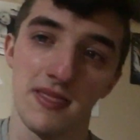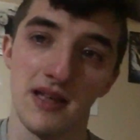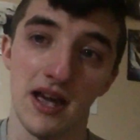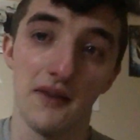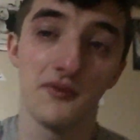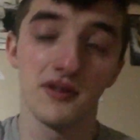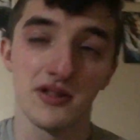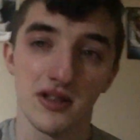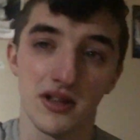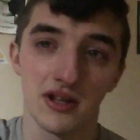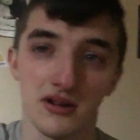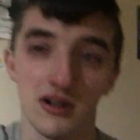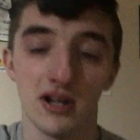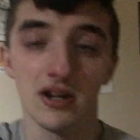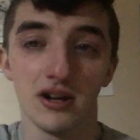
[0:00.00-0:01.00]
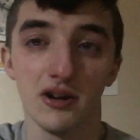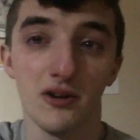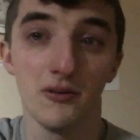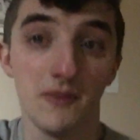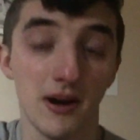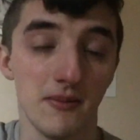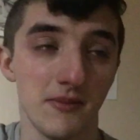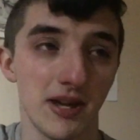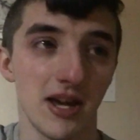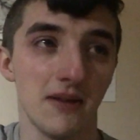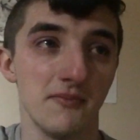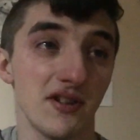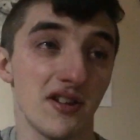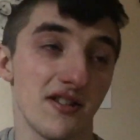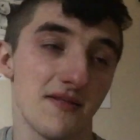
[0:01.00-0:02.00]
Everything you need to know about me, I'm
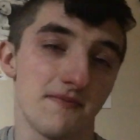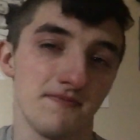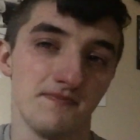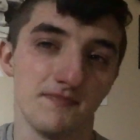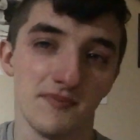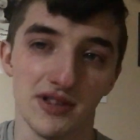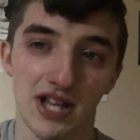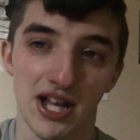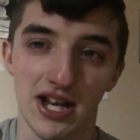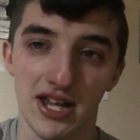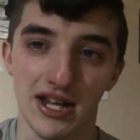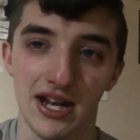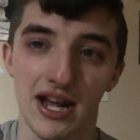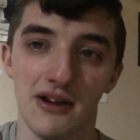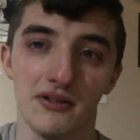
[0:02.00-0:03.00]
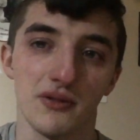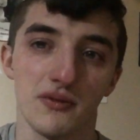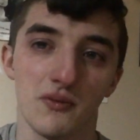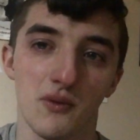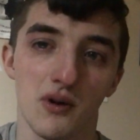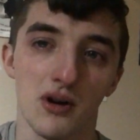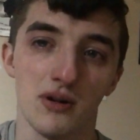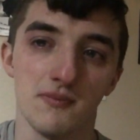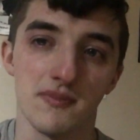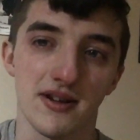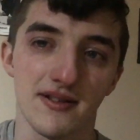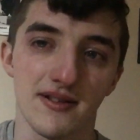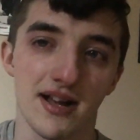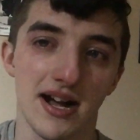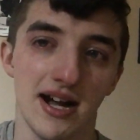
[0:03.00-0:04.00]
just letting it out in the world
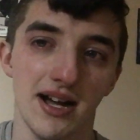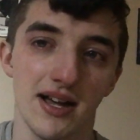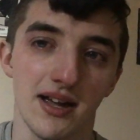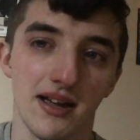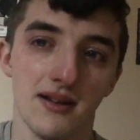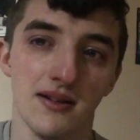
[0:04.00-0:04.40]
because I,